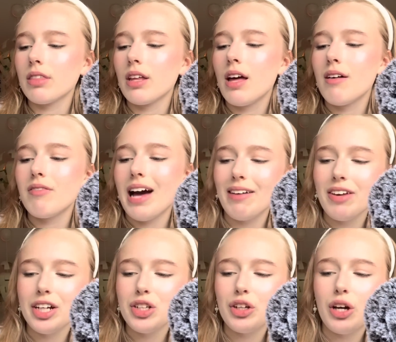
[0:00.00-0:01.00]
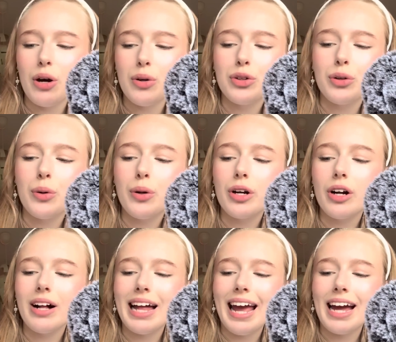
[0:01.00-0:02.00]
5 years ago, schoolgirl
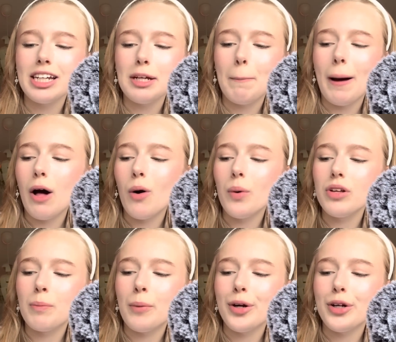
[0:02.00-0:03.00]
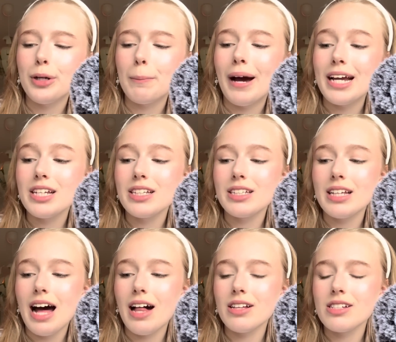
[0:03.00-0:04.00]
Andy Bell was murdered by Sal
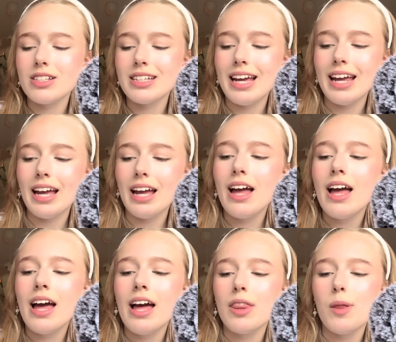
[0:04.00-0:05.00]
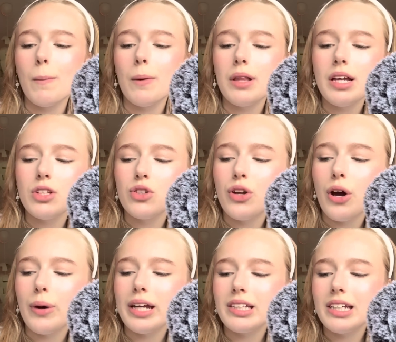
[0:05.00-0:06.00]
Singh. The police know
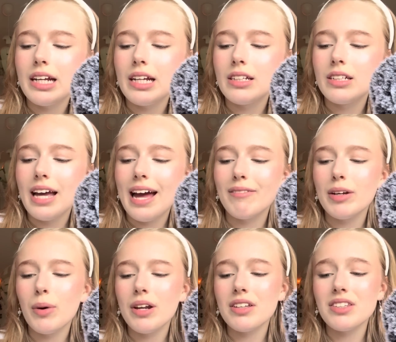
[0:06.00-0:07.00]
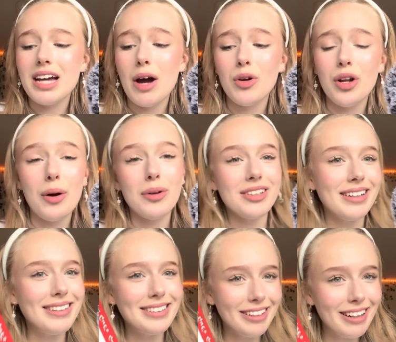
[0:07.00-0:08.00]
he did it. Everyone in town knows he
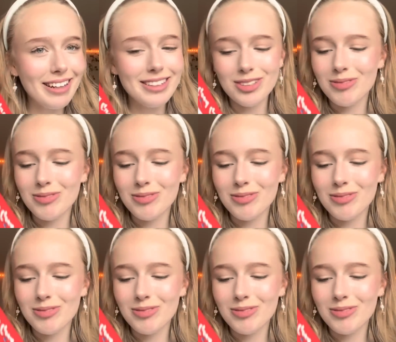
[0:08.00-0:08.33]
did it.